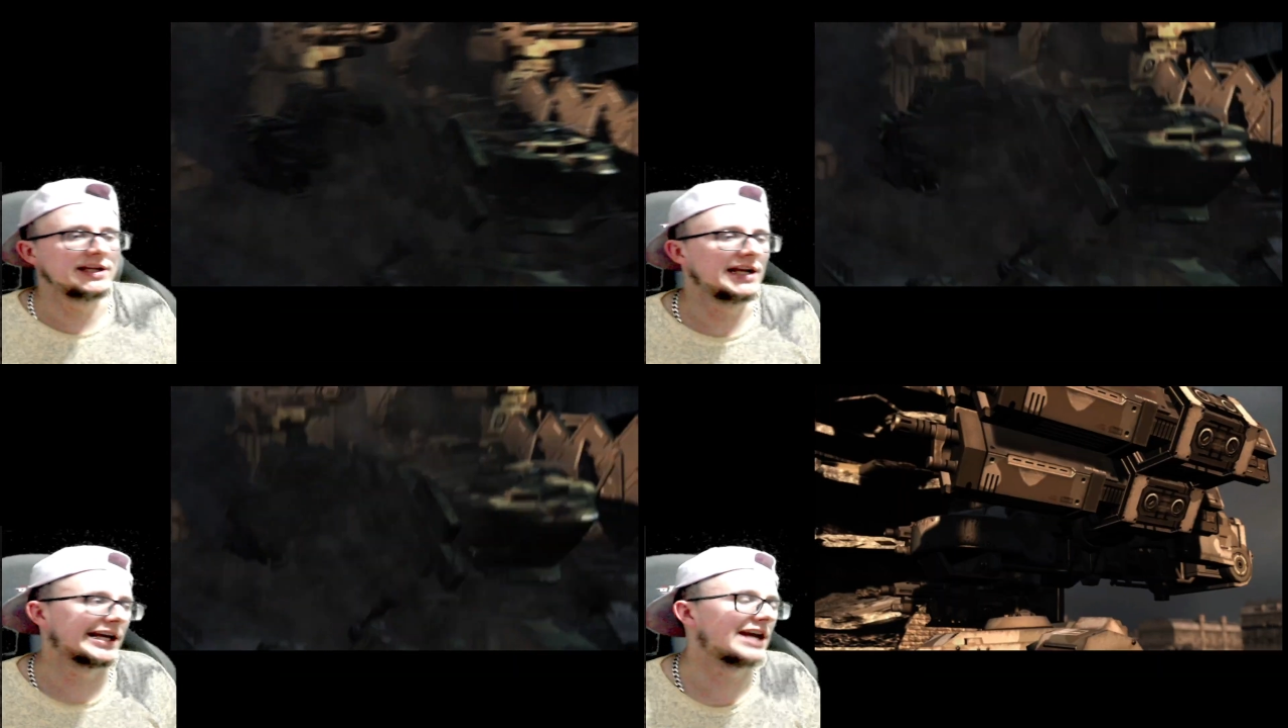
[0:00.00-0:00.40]

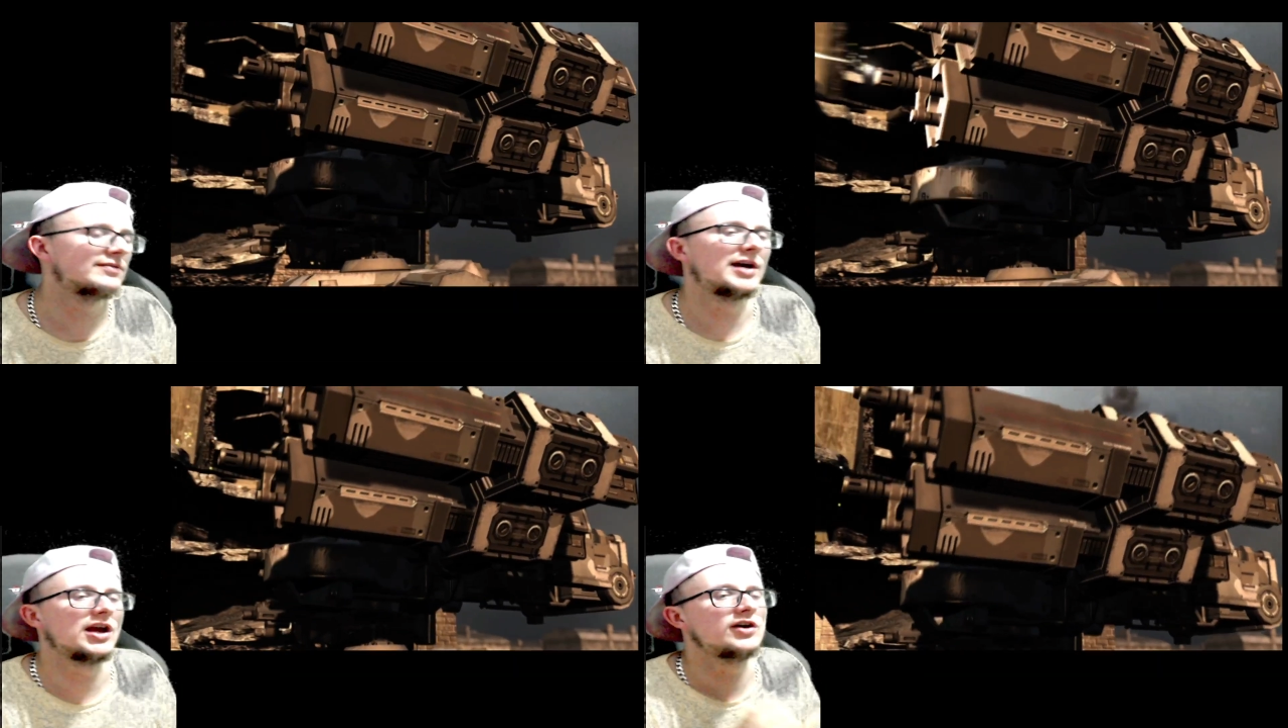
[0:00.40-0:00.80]
I gave him
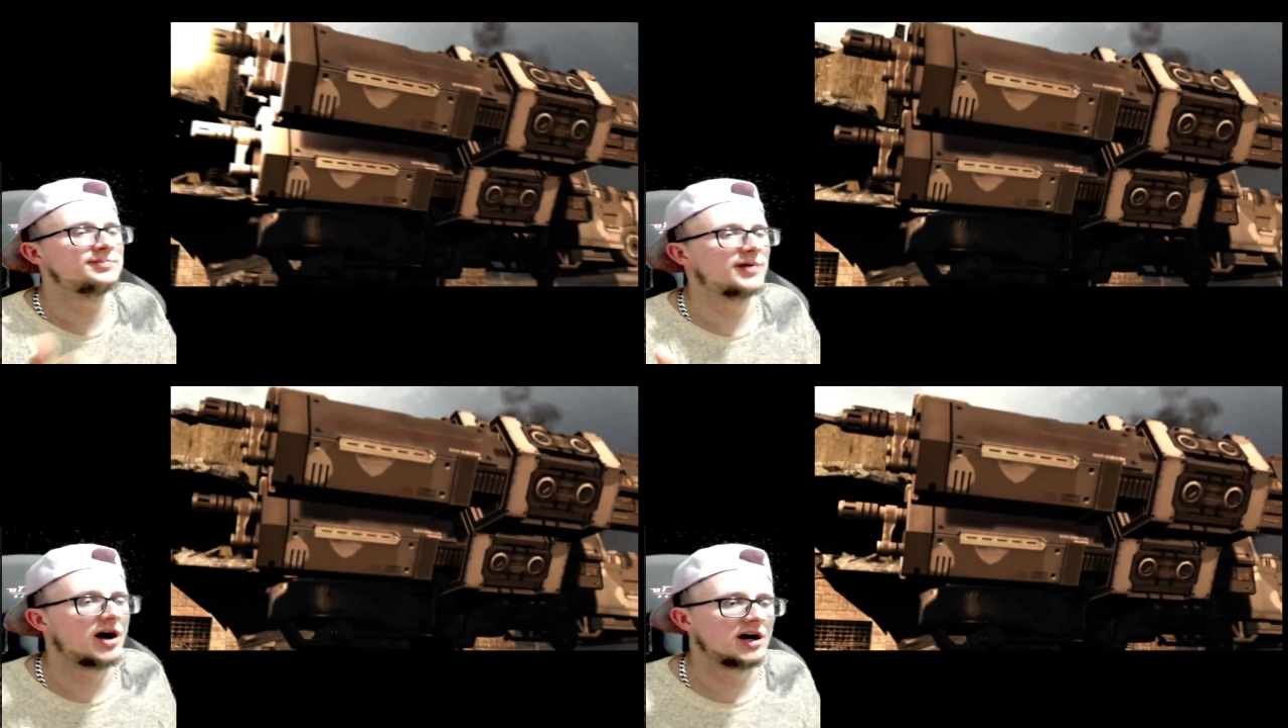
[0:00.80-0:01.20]
a load of
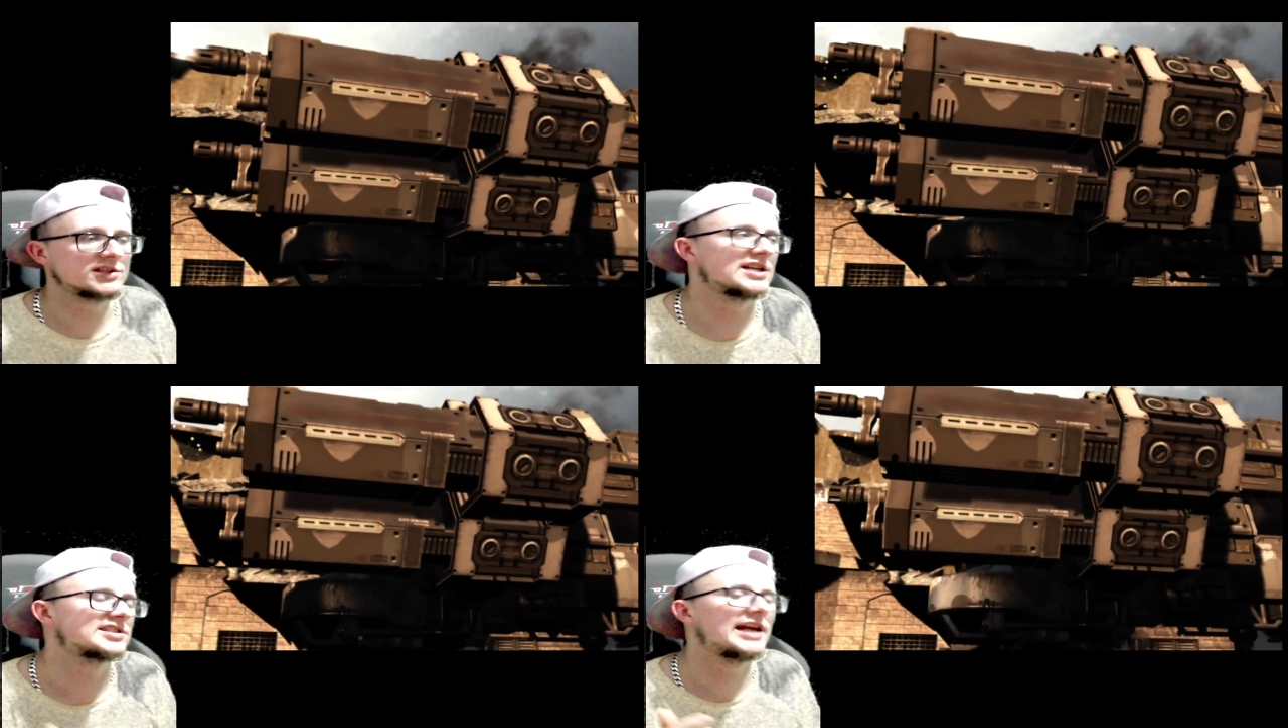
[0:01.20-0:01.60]
parts.
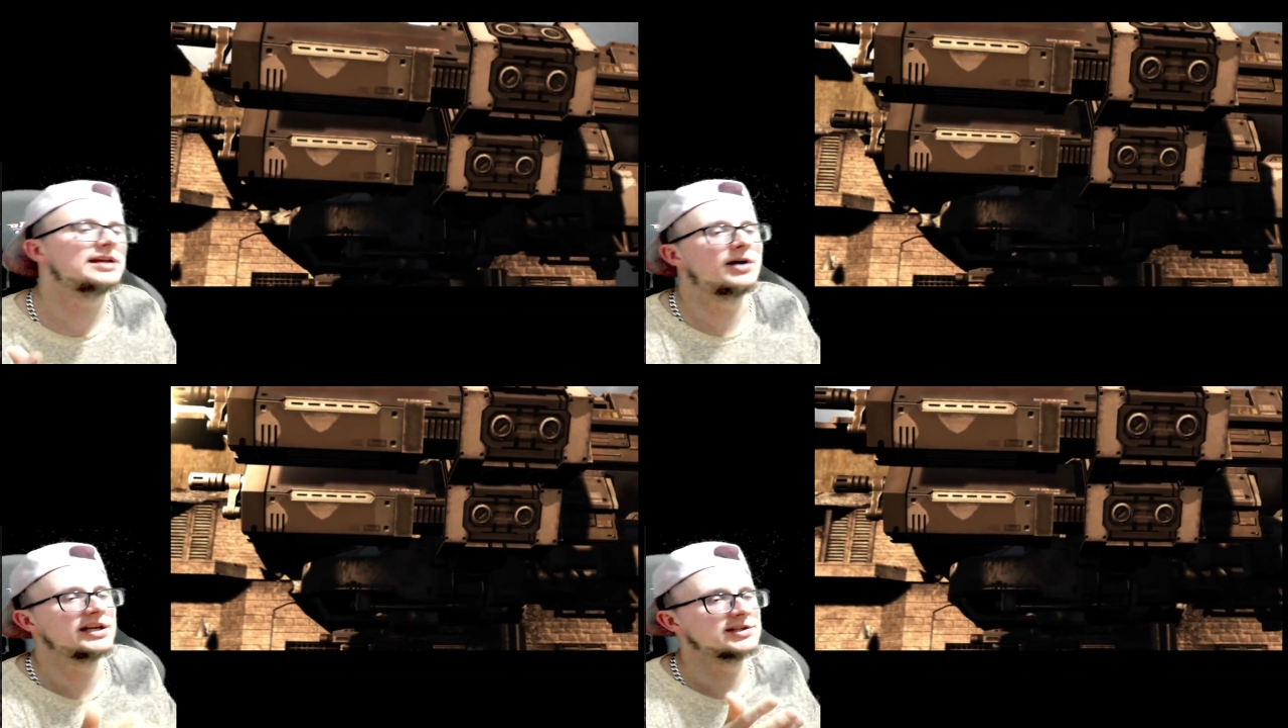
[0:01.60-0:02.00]
I sent him
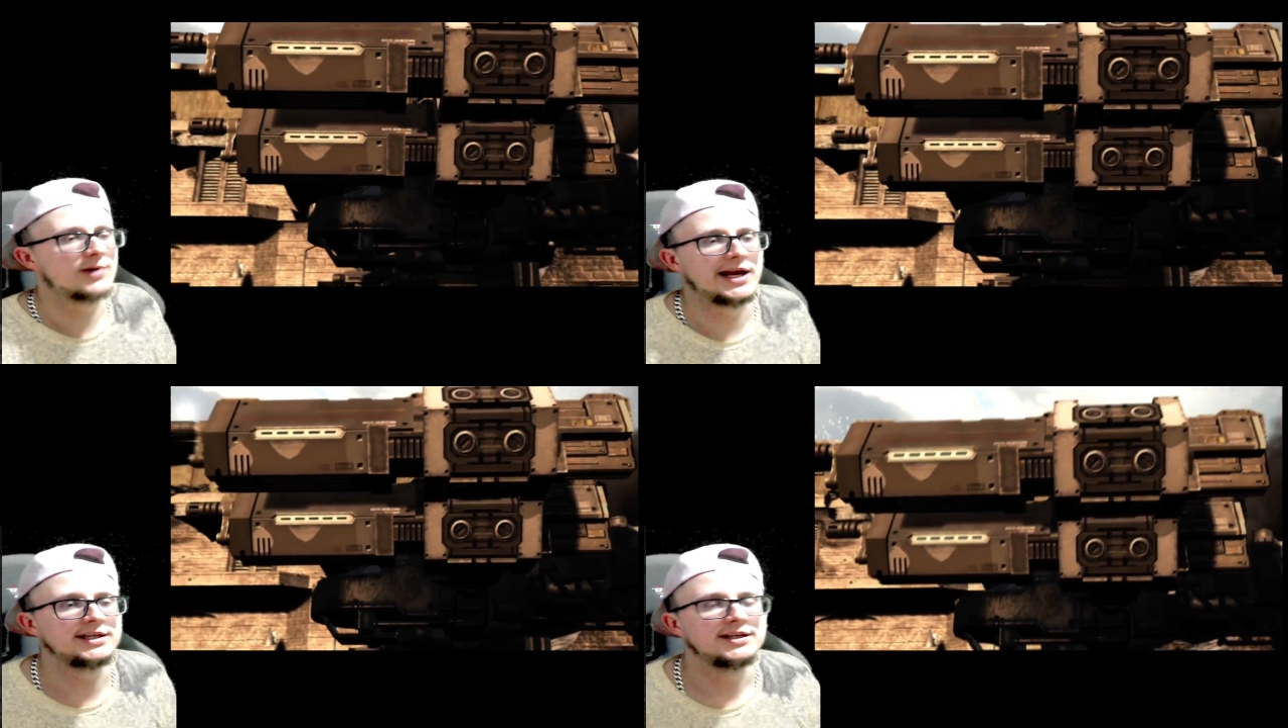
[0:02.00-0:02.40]
on his
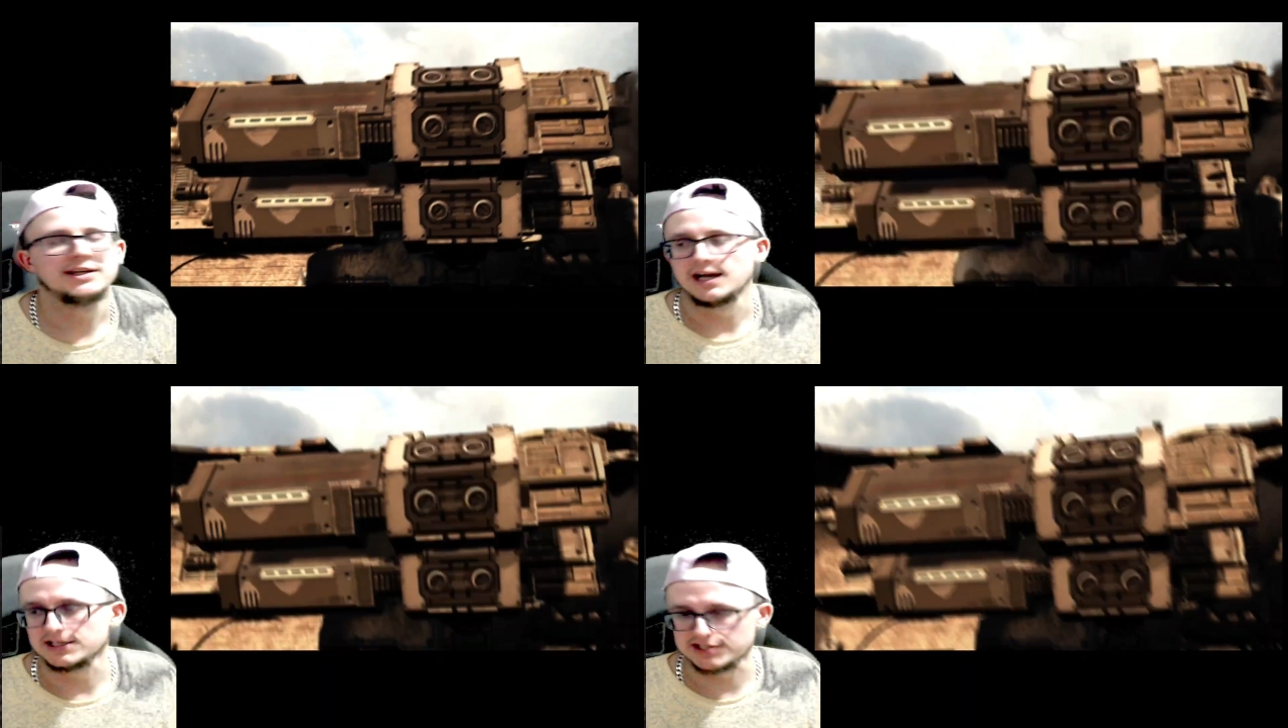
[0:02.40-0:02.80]
way.
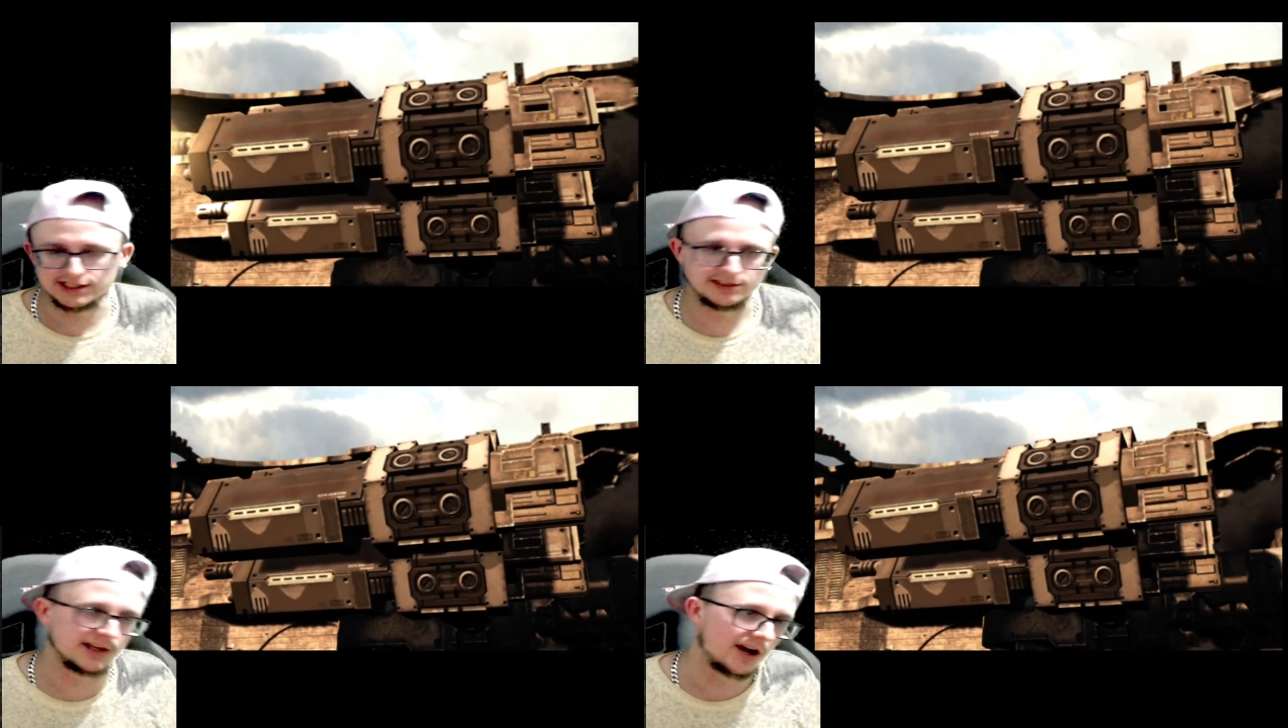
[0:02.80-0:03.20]
I said,
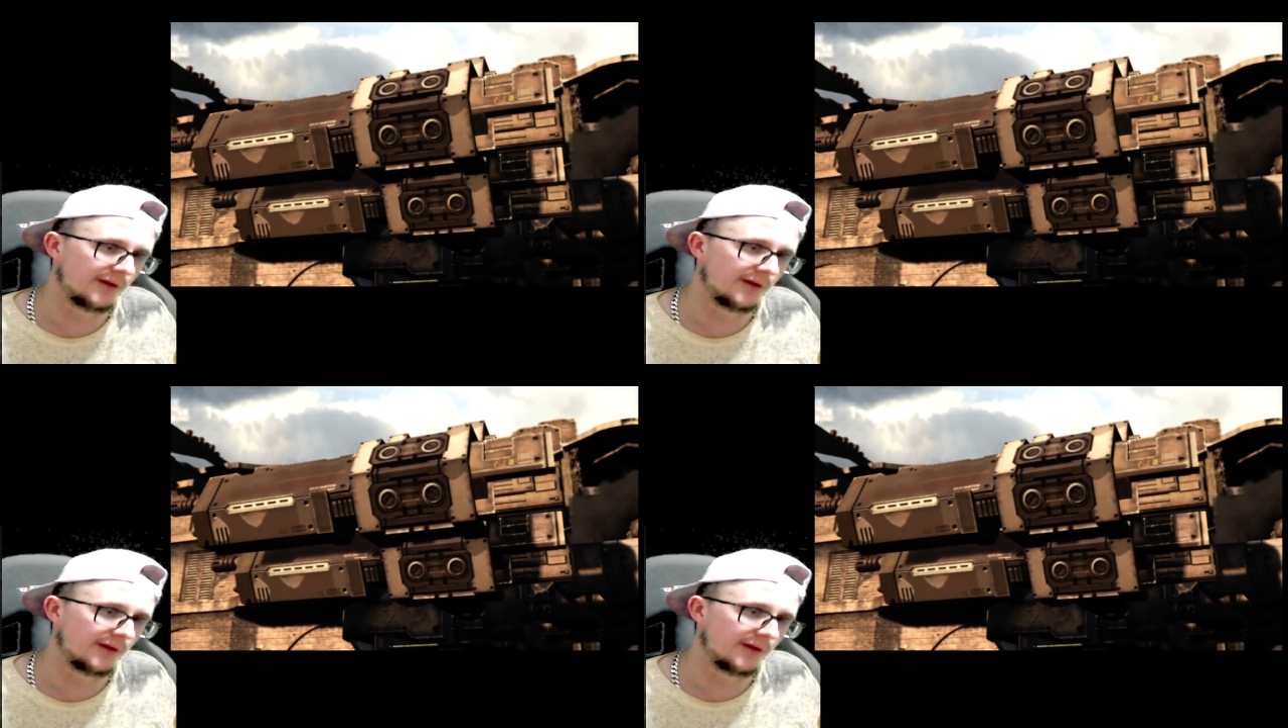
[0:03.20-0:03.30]
yo,